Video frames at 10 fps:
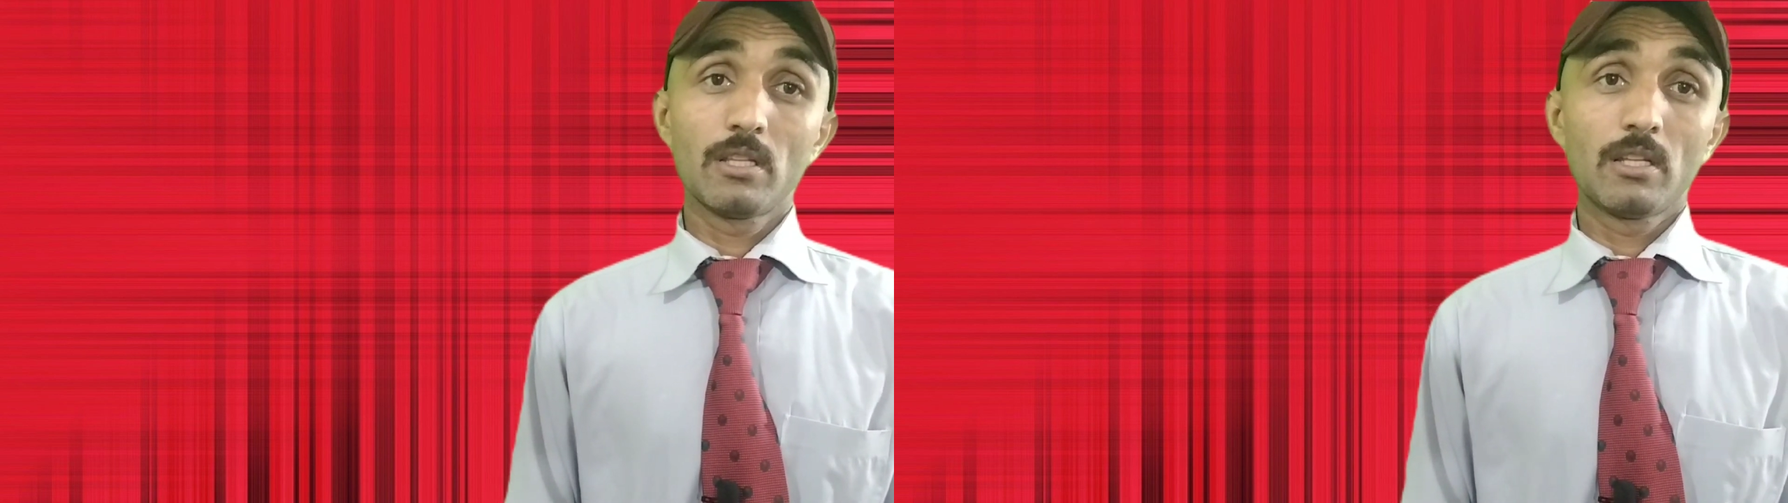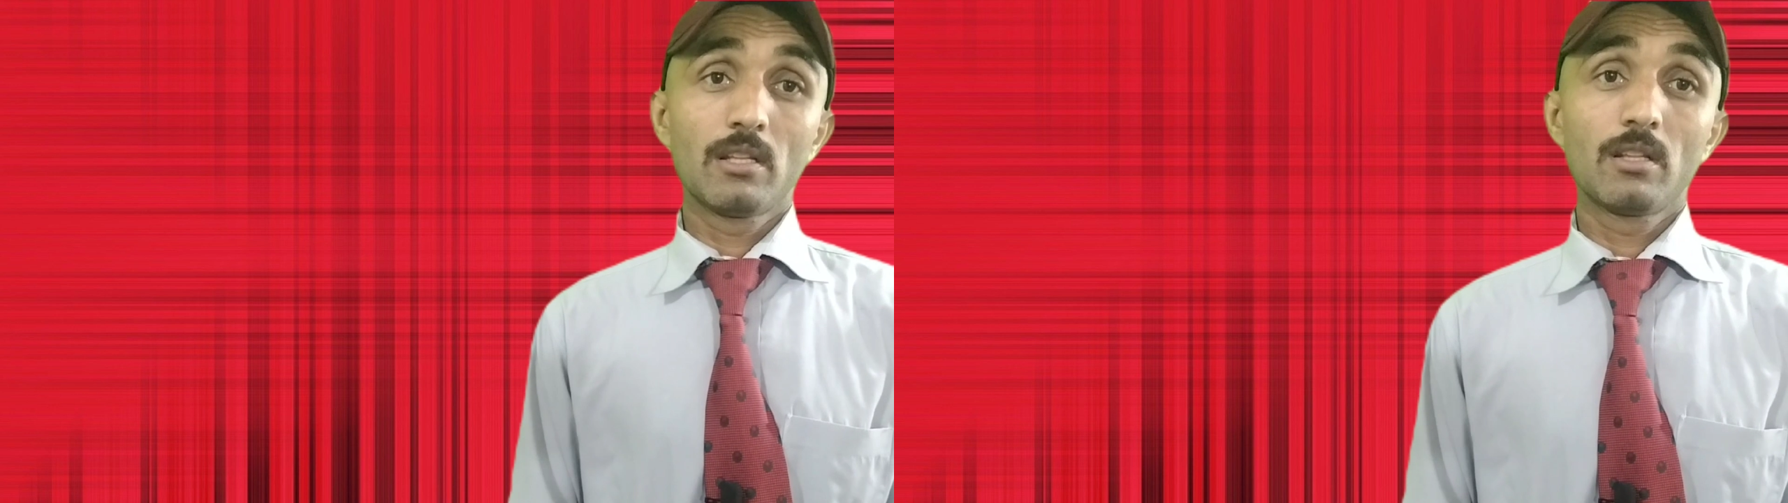
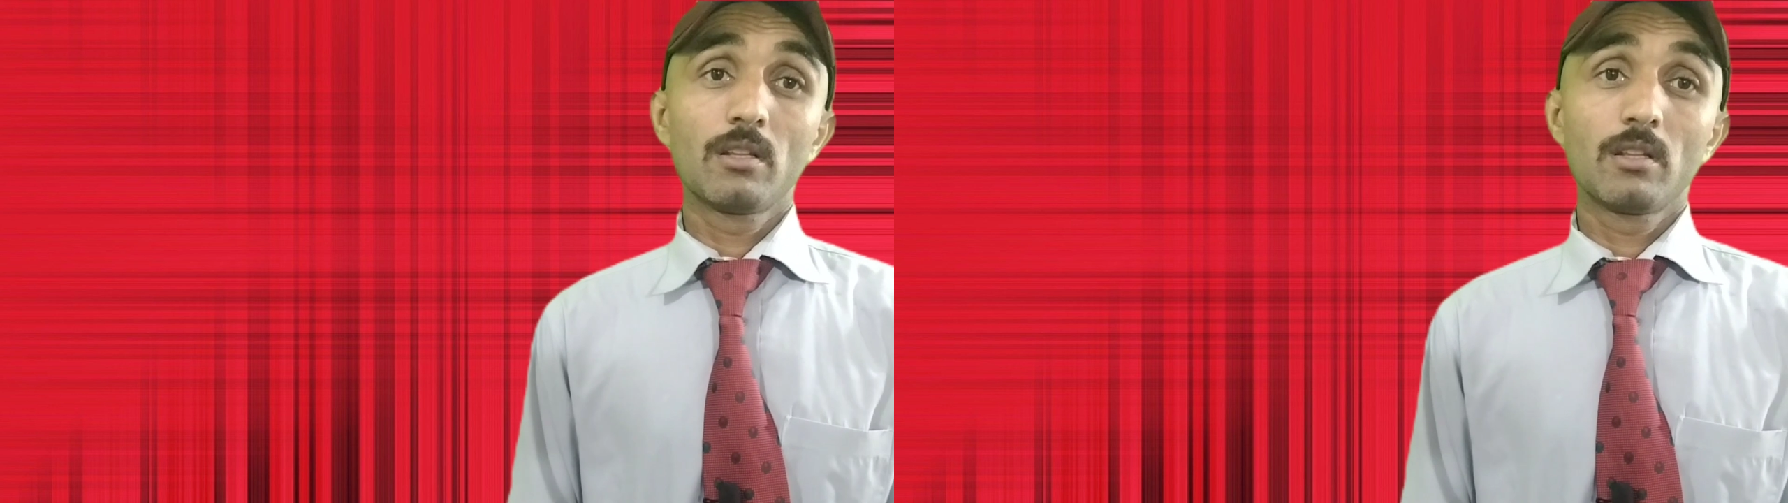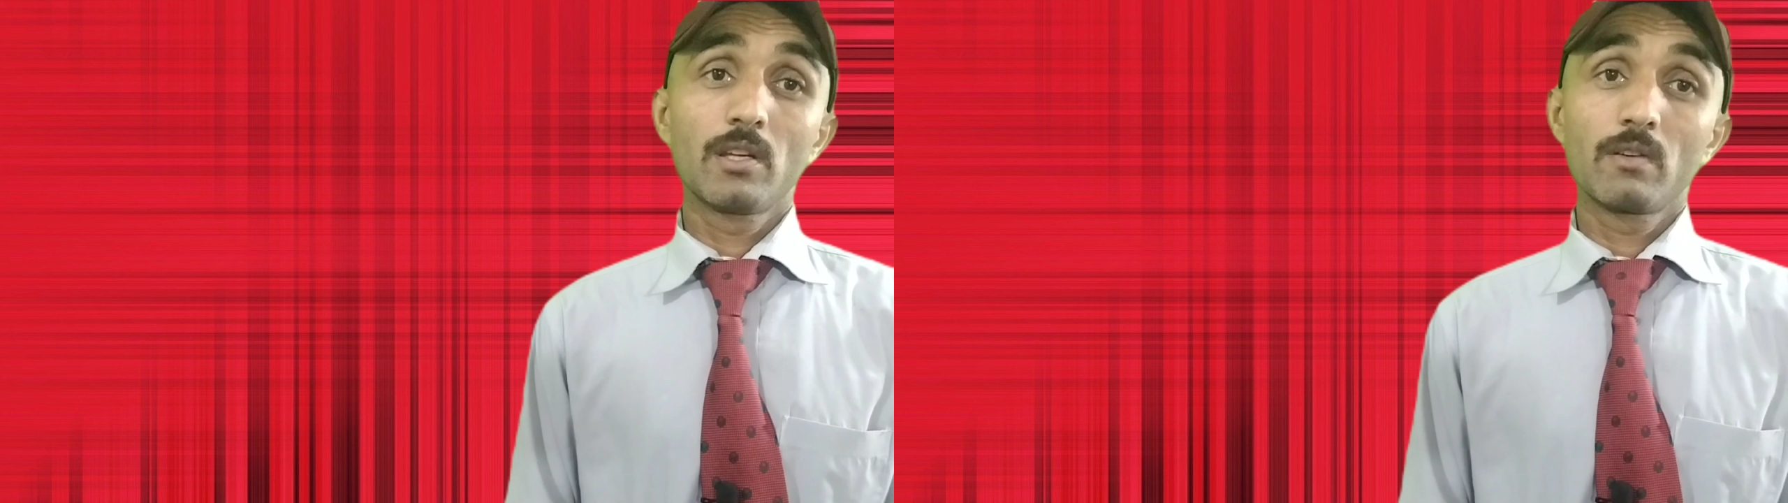
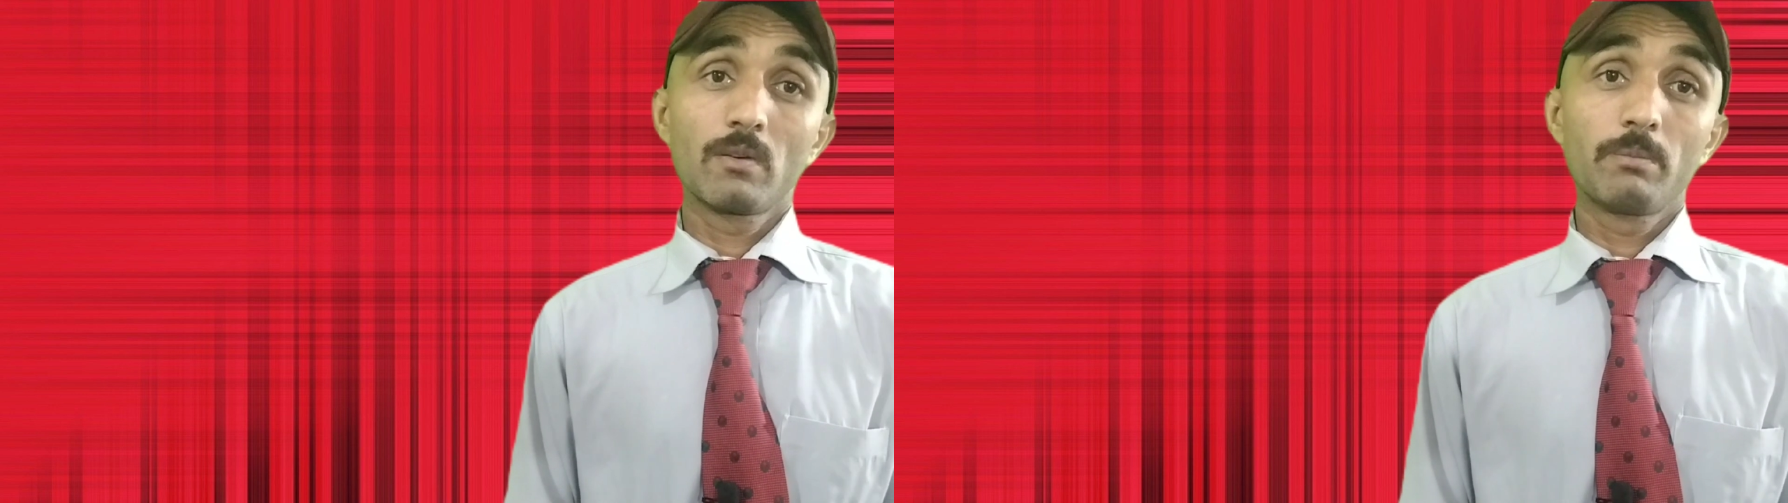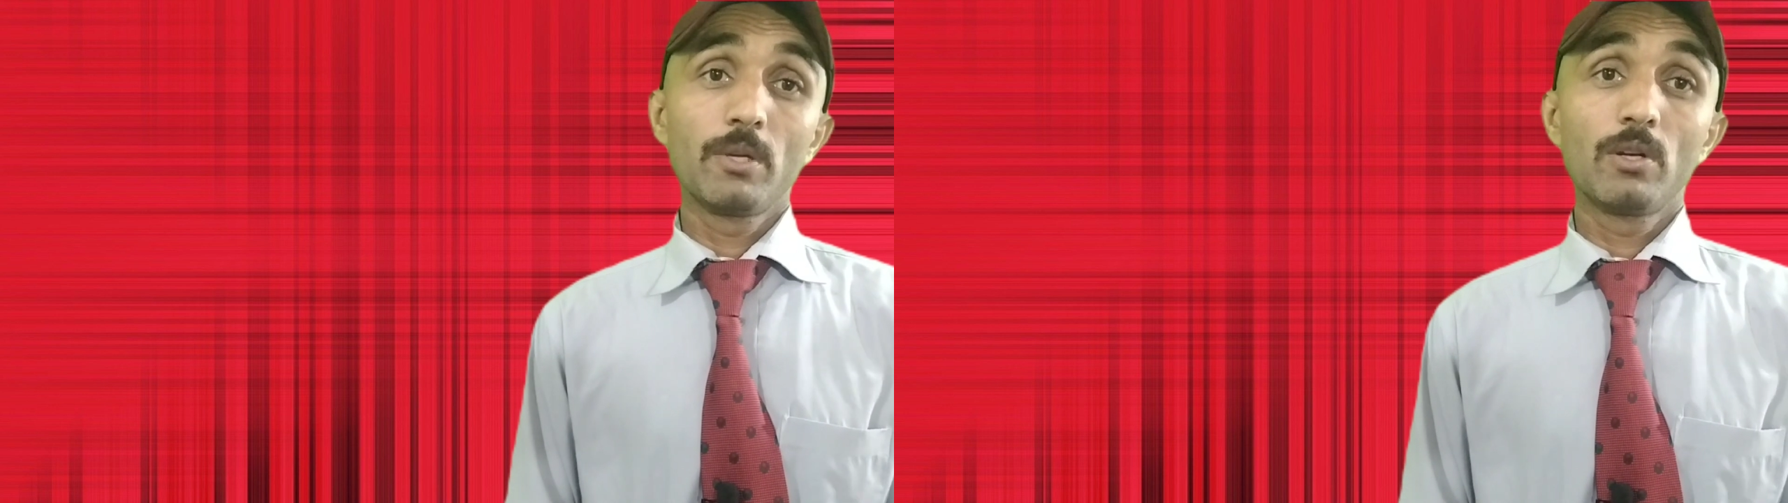then there
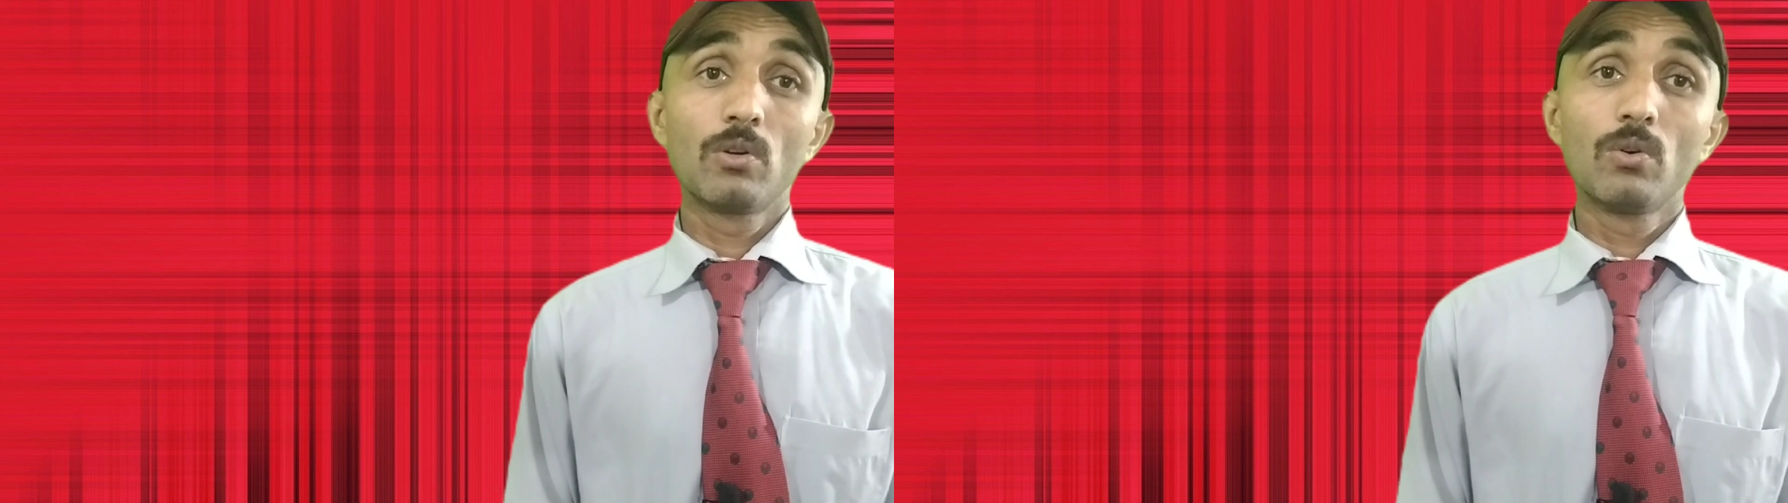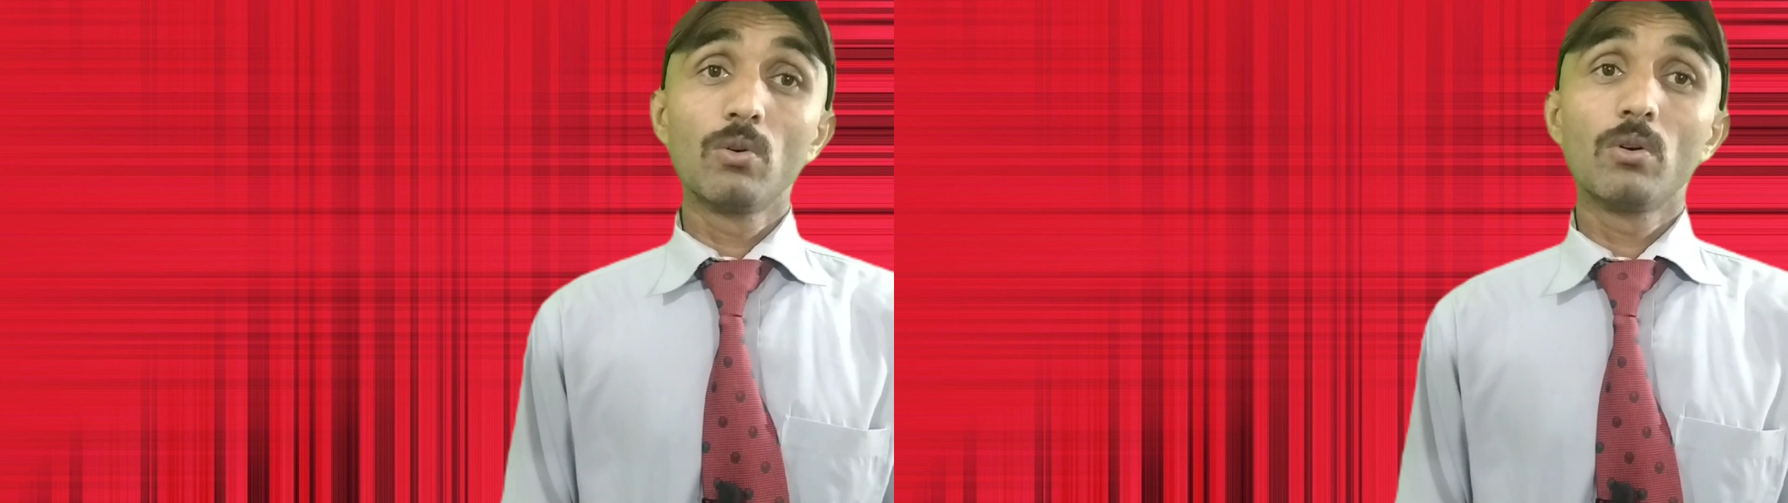will be
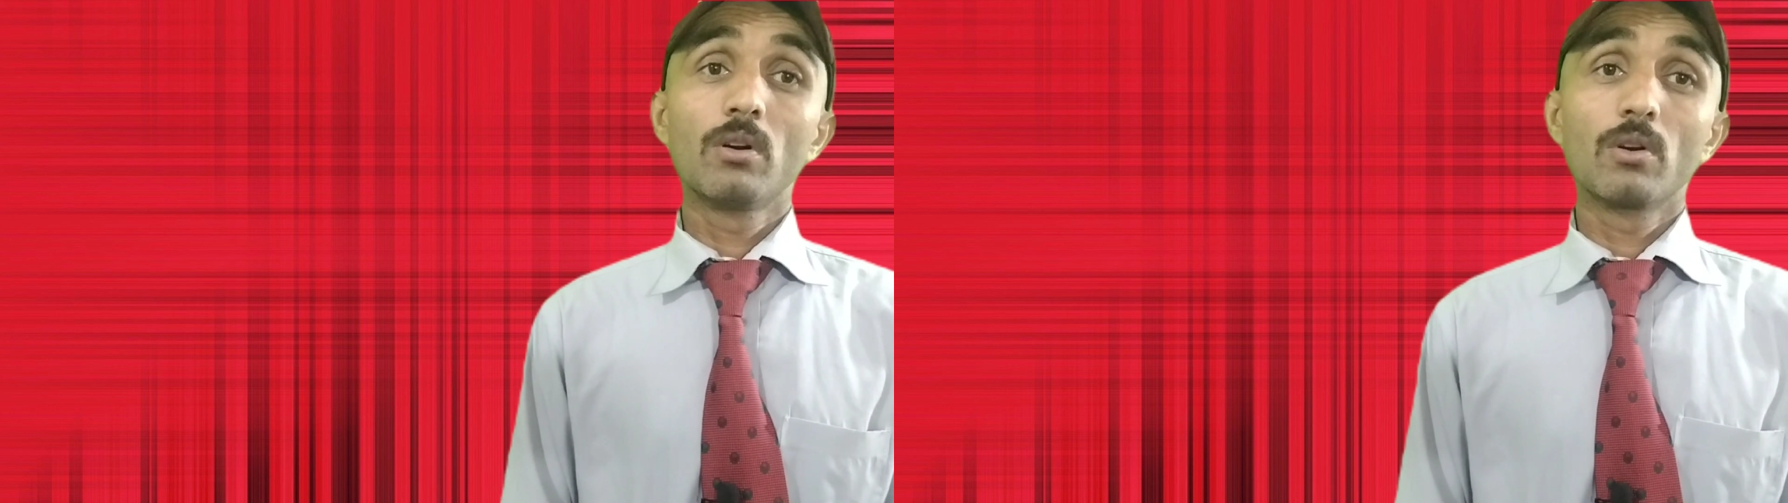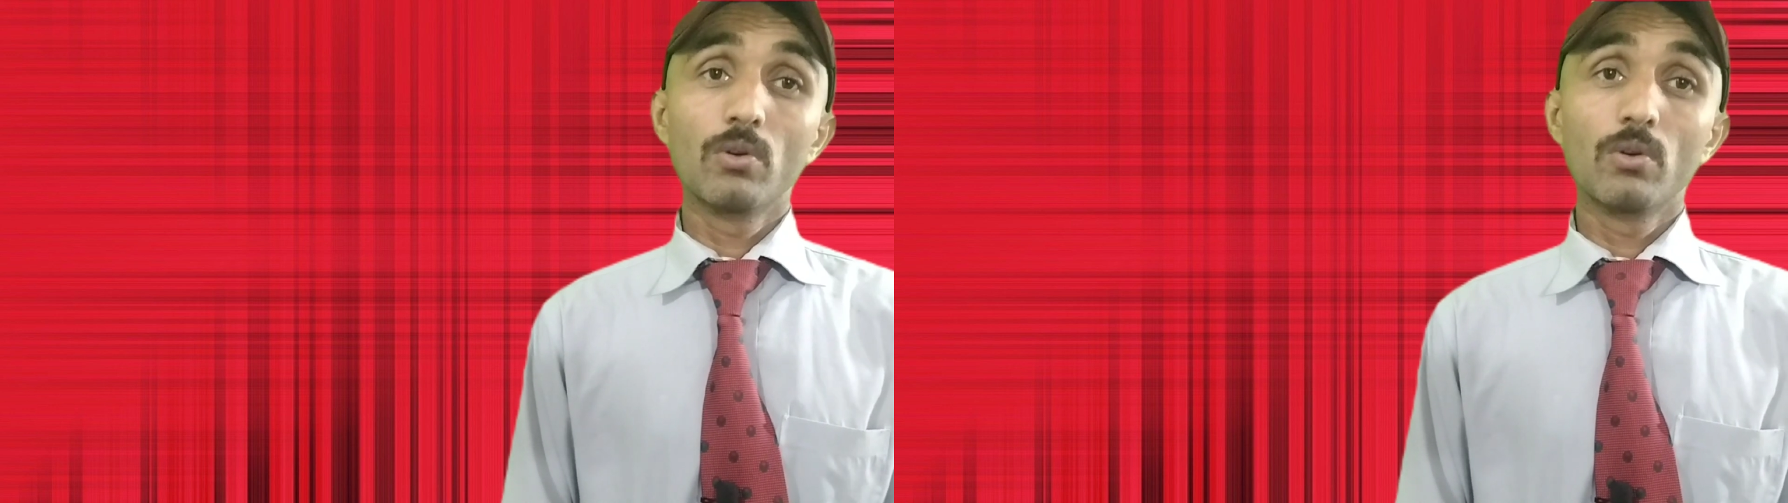no